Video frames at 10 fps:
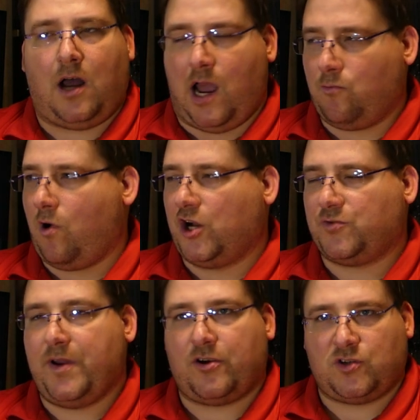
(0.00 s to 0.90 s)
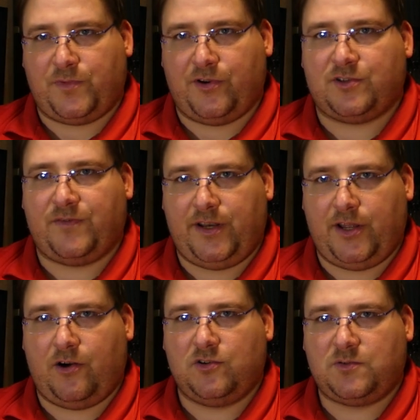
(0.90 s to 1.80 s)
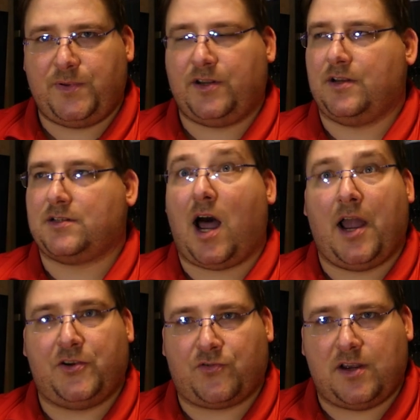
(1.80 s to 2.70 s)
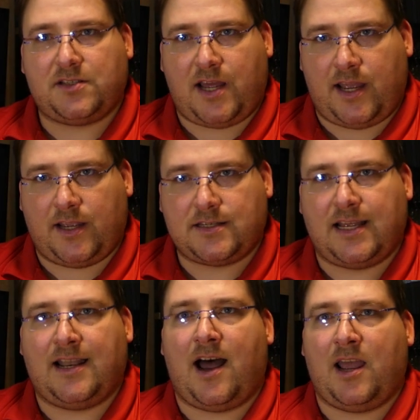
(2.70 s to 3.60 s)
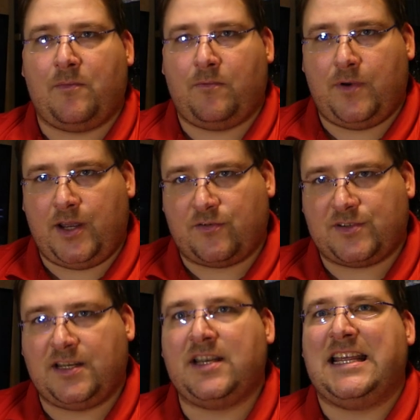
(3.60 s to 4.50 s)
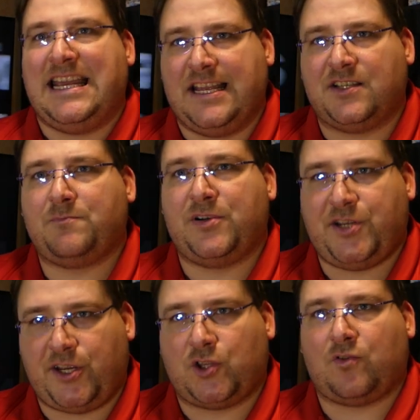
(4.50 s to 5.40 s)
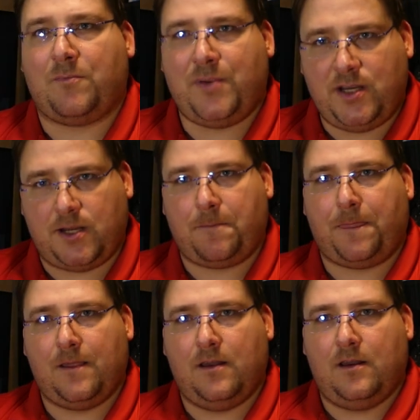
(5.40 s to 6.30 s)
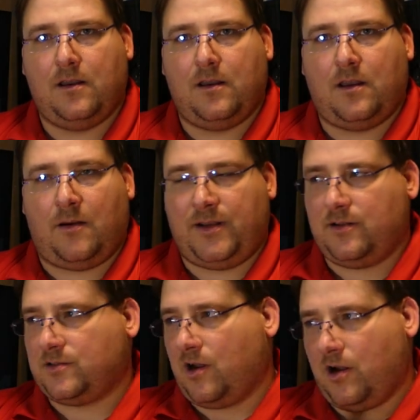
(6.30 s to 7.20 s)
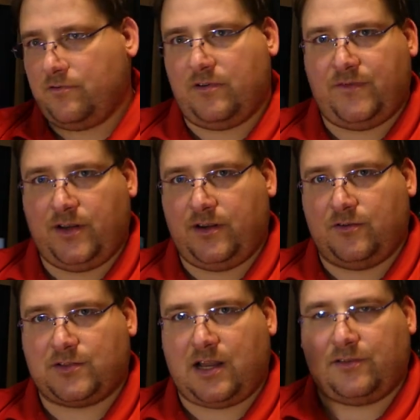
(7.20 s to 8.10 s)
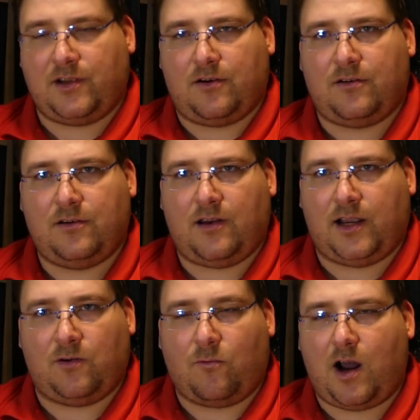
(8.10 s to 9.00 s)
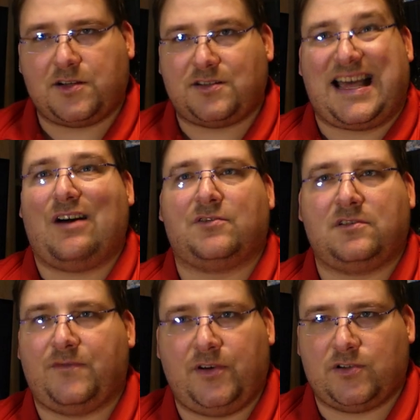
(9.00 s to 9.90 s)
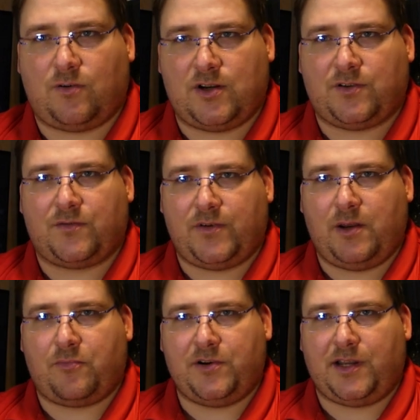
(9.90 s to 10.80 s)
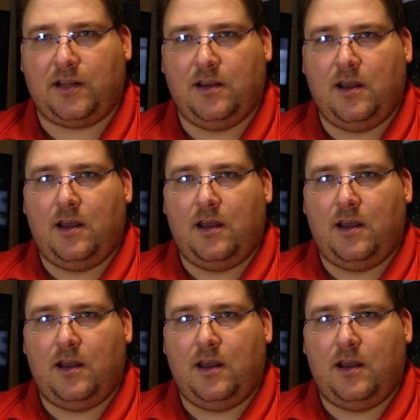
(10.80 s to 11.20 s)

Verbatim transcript: I watch Maker's Muse videos because I trust Angus and I am interested in his particular opinion. I mean, there's a hundred videos out there I can watch, thousands of videos I watch on 3D printing.